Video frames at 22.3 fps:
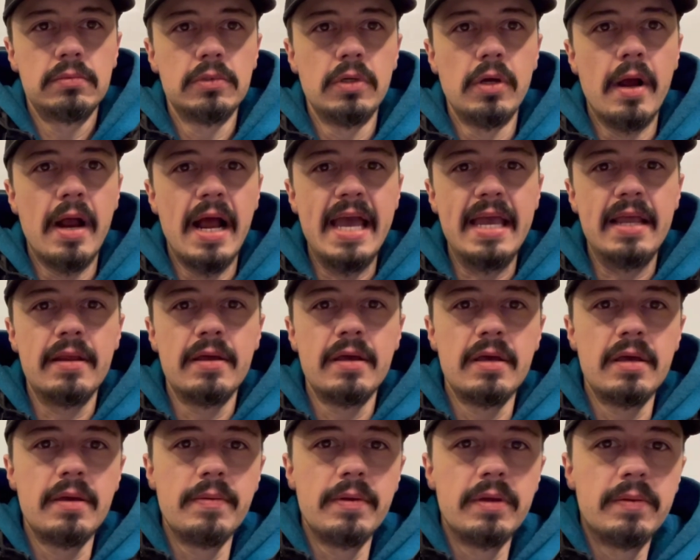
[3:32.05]
All right?
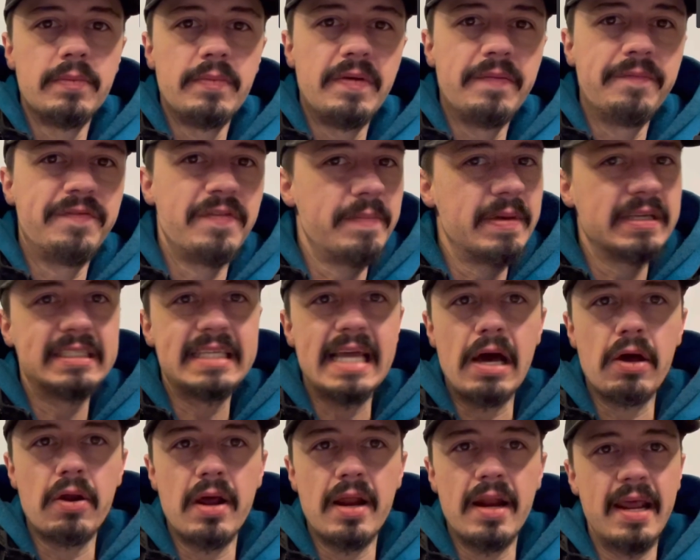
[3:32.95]
If you missed
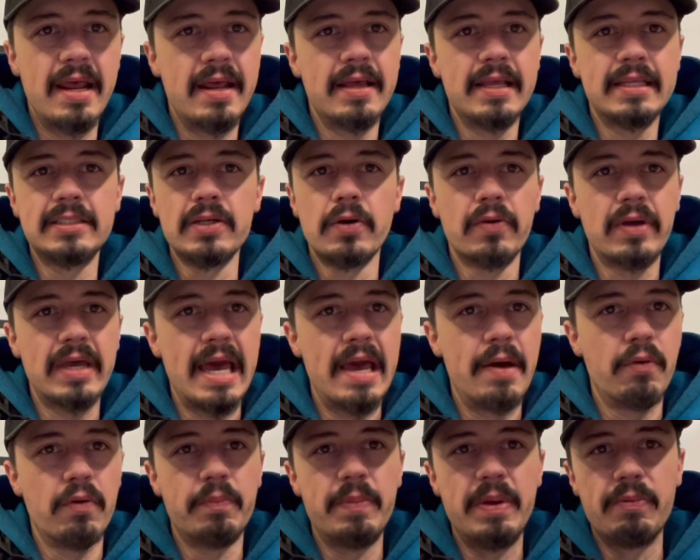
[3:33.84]
out on it, it's okay.
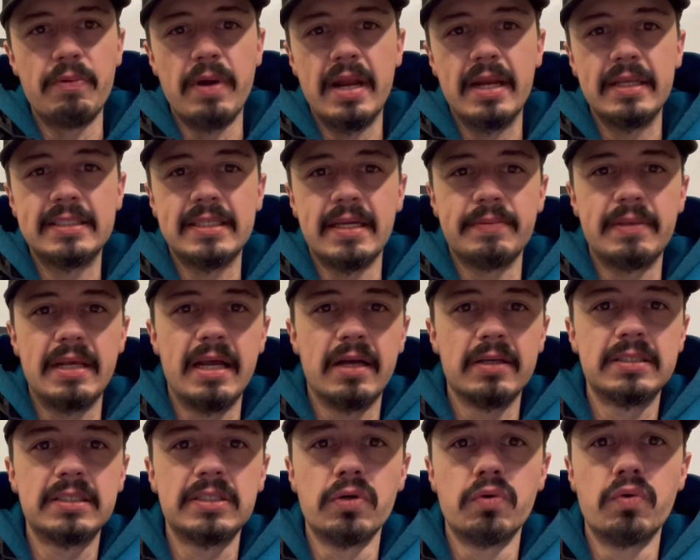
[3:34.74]
We'll be running something
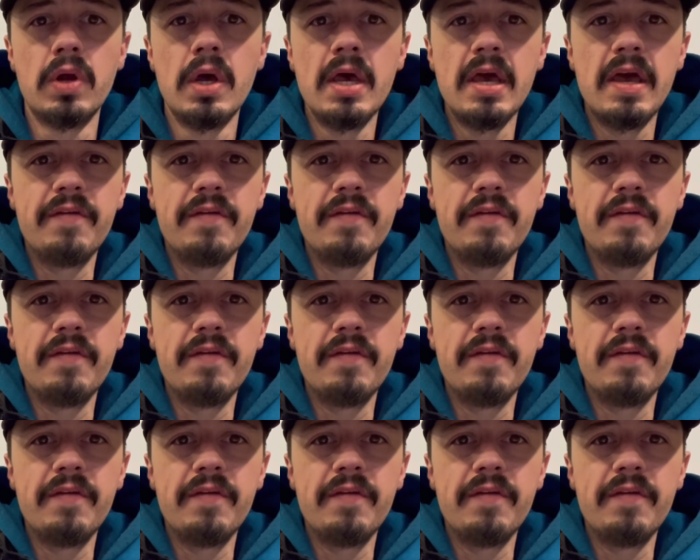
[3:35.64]
else soon.